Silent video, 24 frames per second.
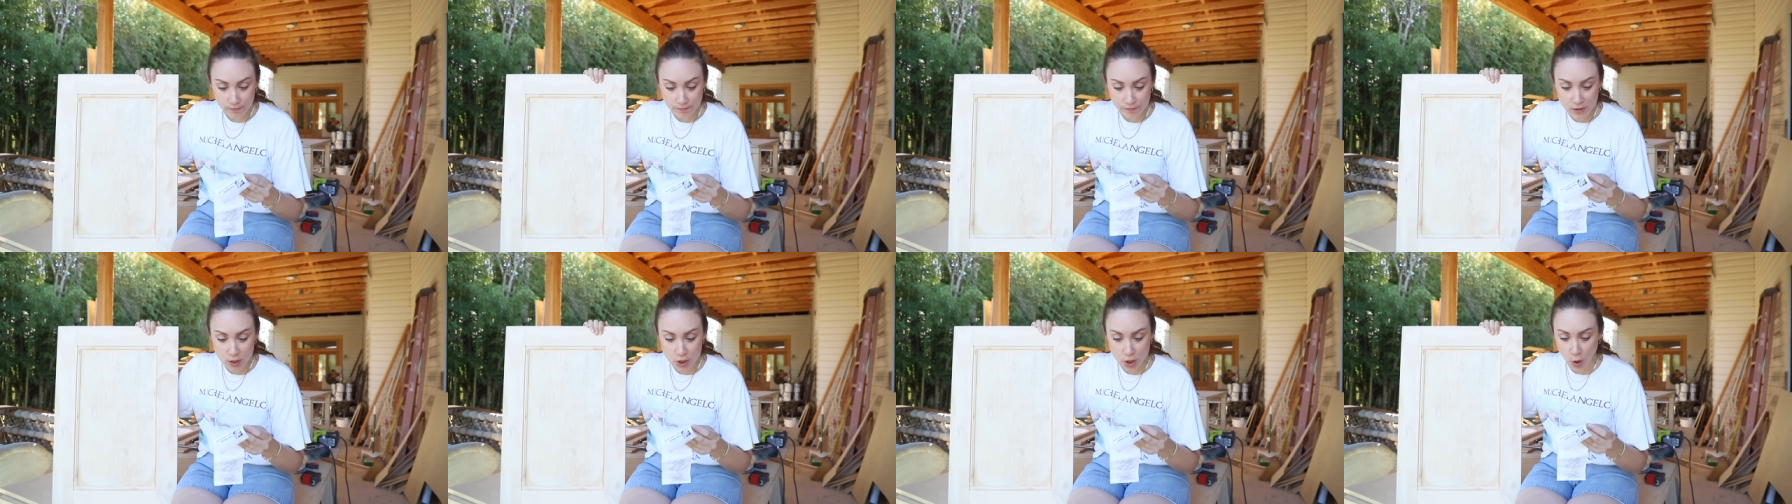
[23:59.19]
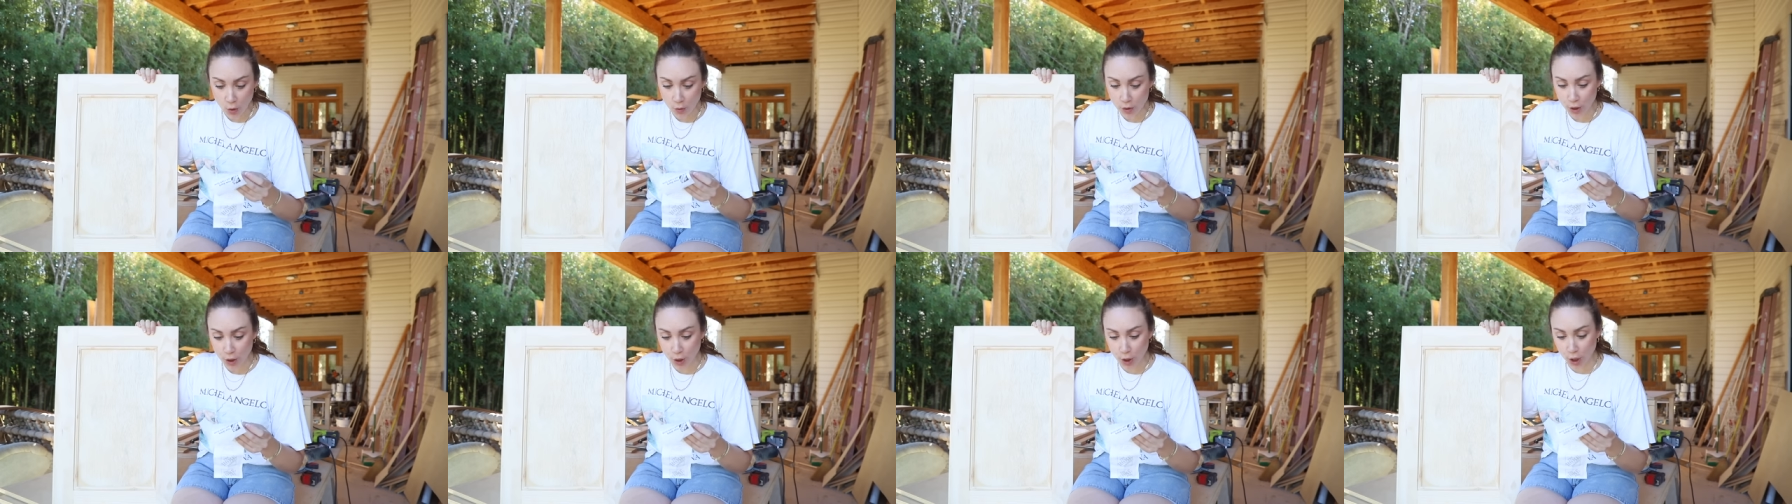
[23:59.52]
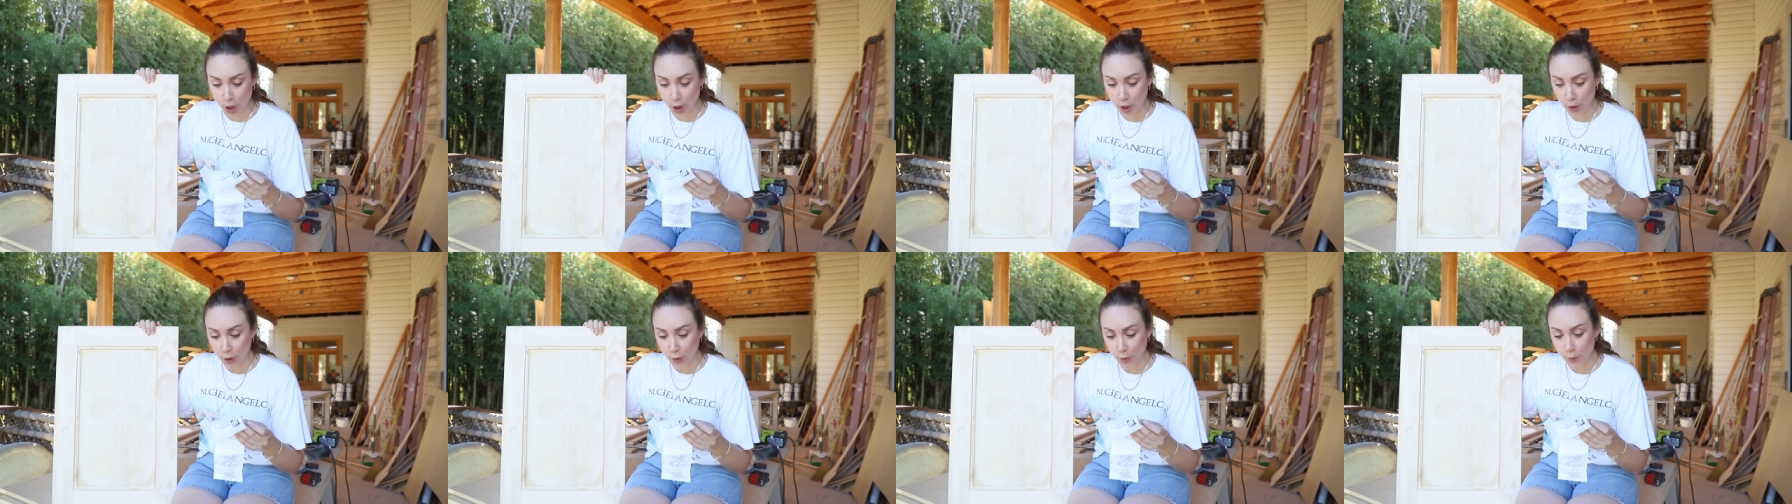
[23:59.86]
So the
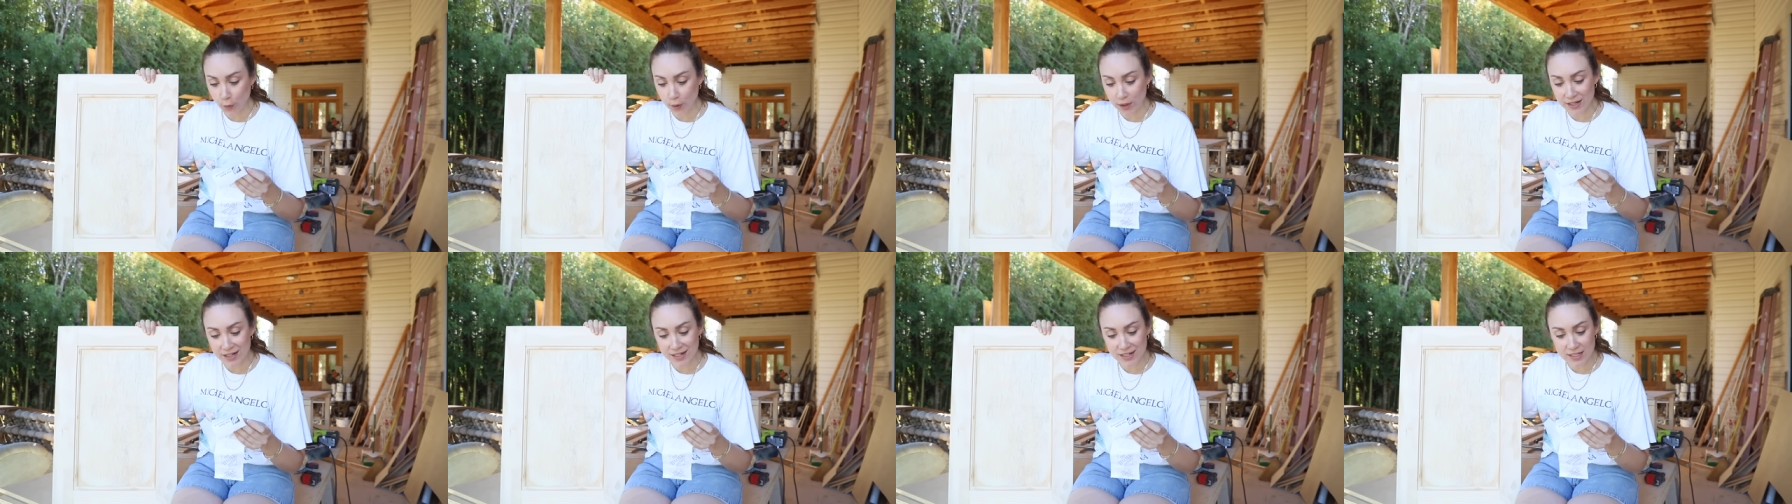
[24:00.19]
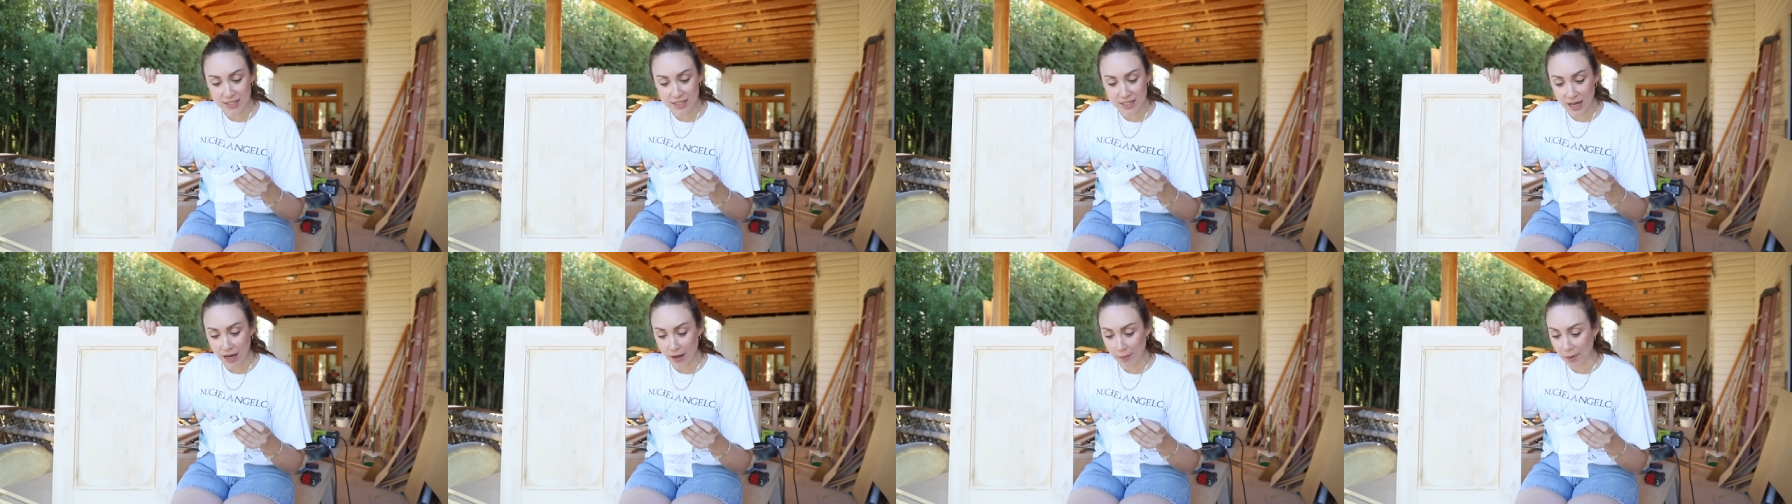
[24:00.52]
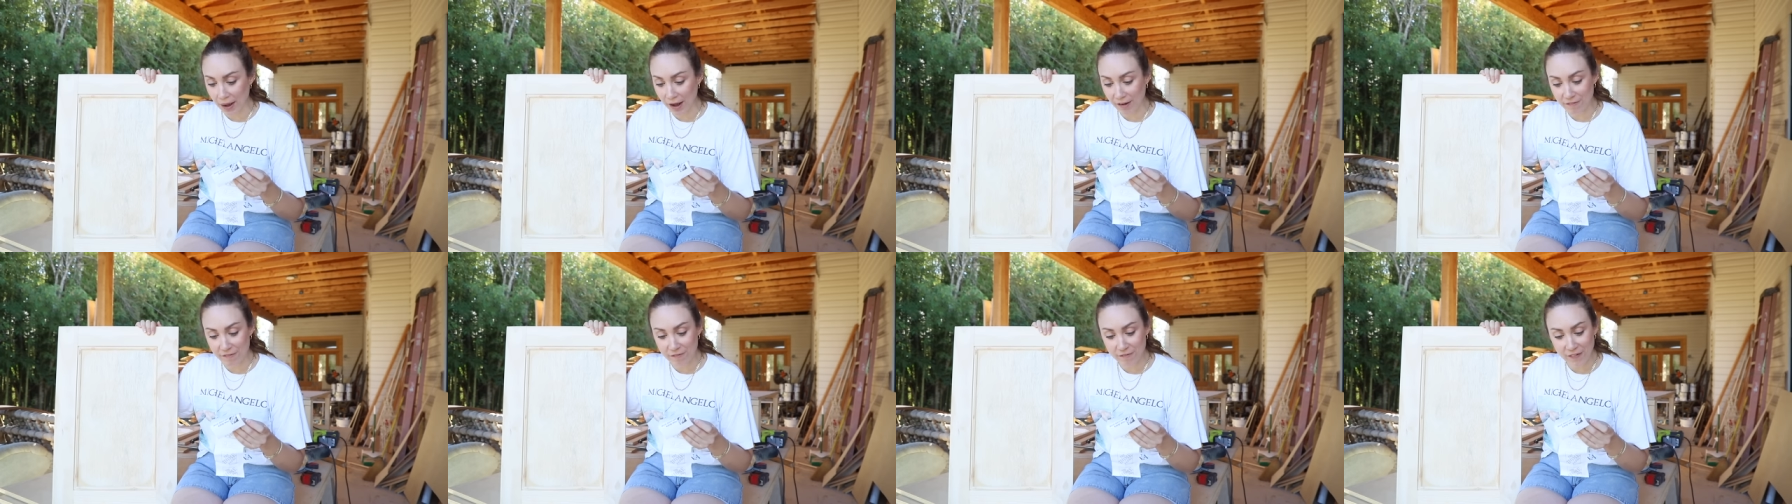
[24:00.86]
glue was
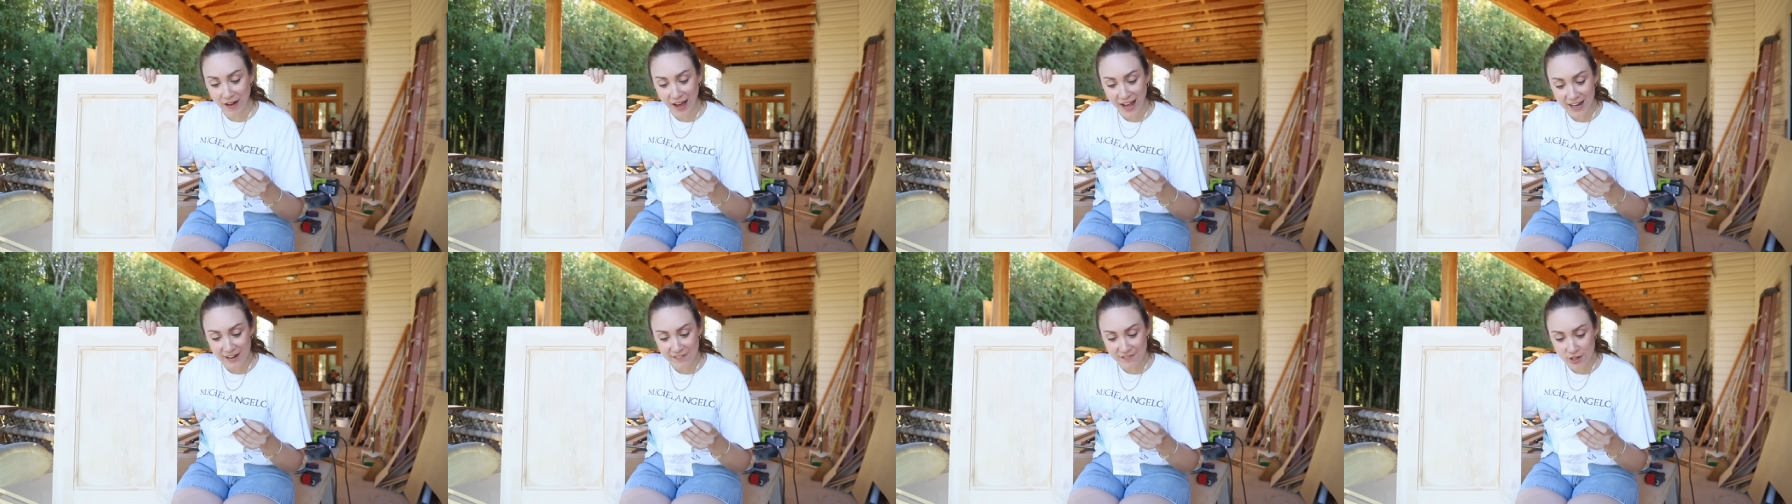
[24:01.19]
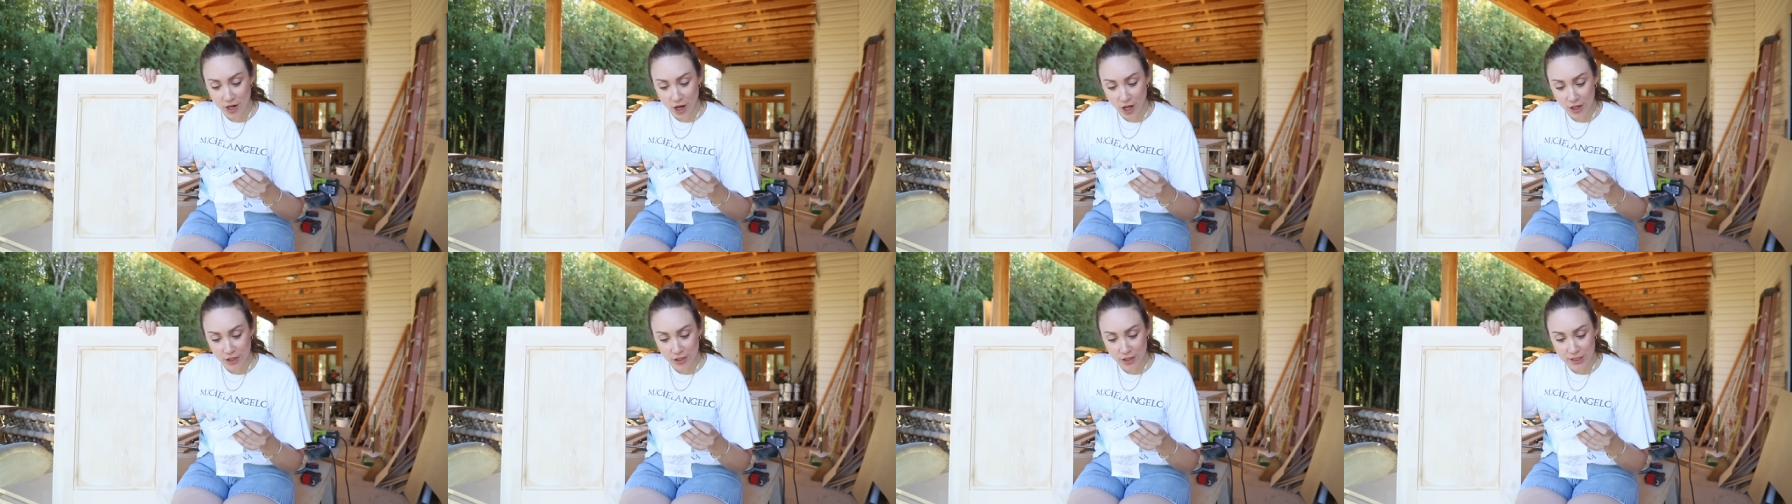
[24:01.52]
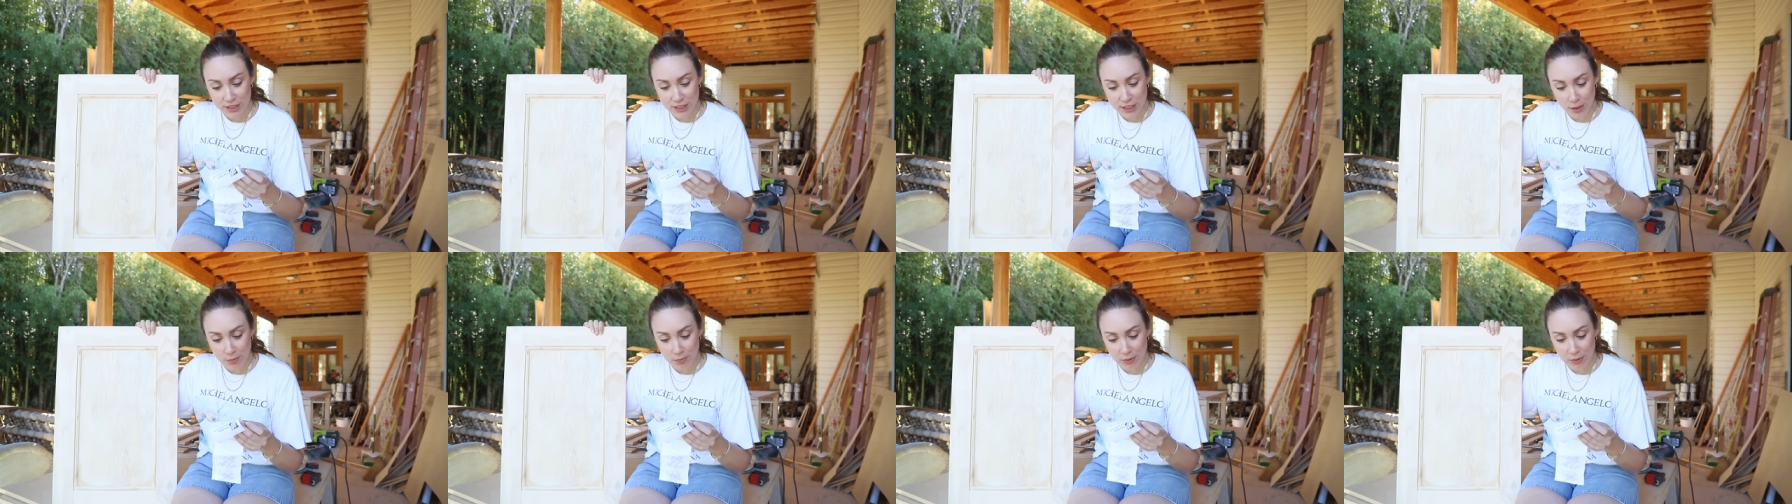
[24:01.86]
about five dollars a